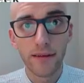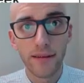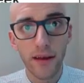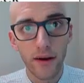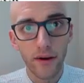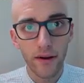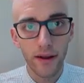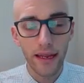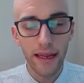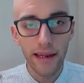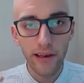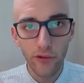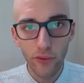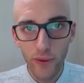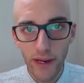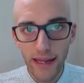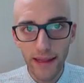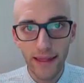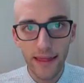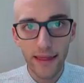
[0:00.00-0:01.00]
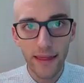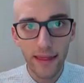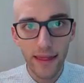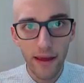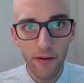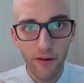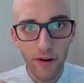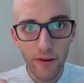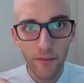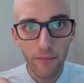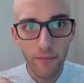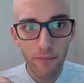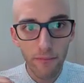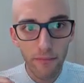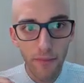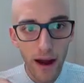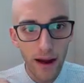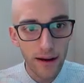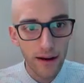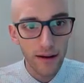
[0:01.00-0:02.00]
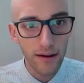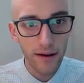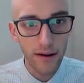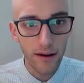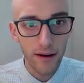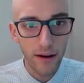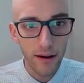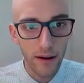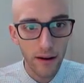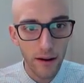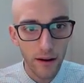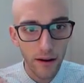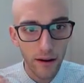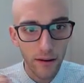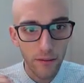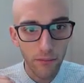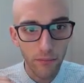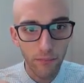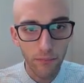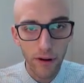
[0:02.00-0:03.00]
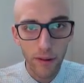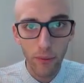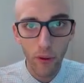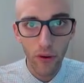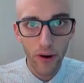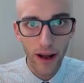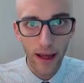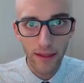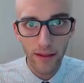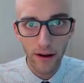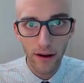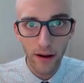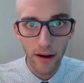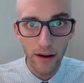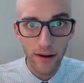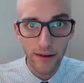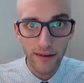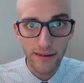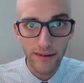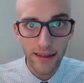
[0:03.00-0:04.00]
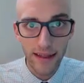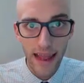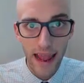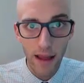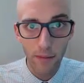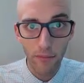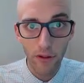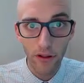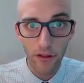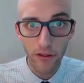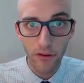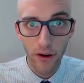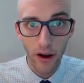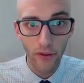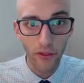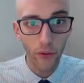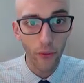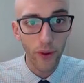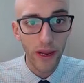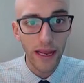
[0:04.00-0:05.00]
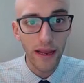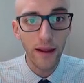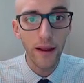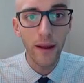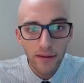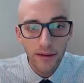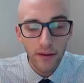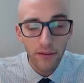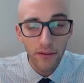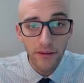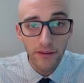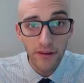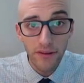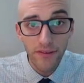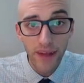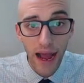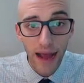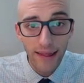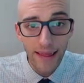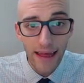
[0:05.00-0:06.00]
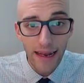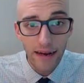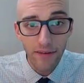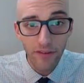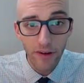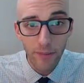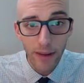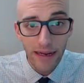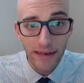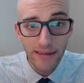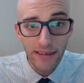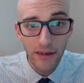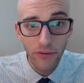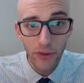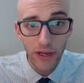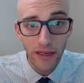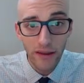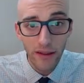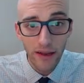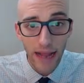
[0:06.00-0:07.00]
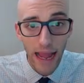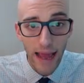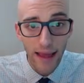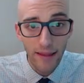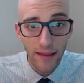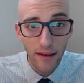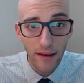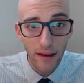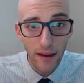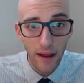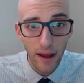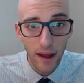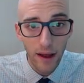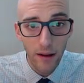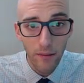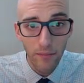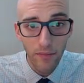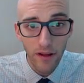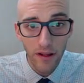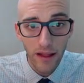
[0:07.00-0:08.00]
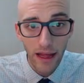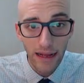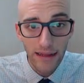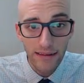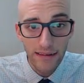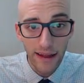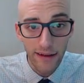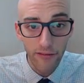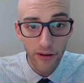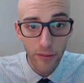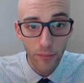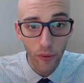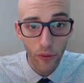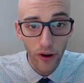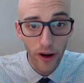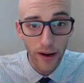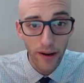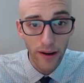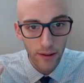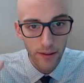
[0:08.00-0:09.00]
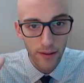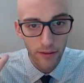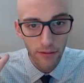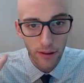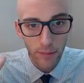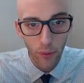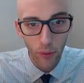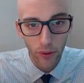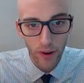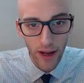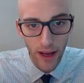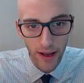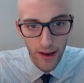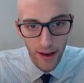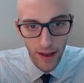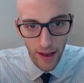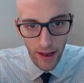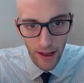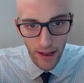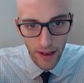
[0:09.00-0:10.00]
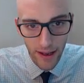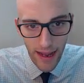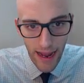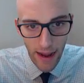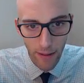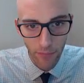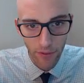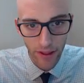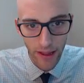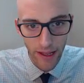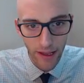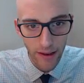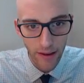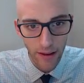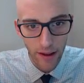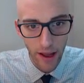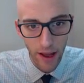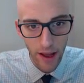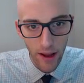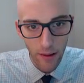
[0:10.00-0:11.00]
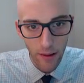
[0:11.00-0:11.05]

So each week they would monitor or report on their urges to gamble throughout the week. So once we've got that information, we could look at the client's self-report, their report on a gambling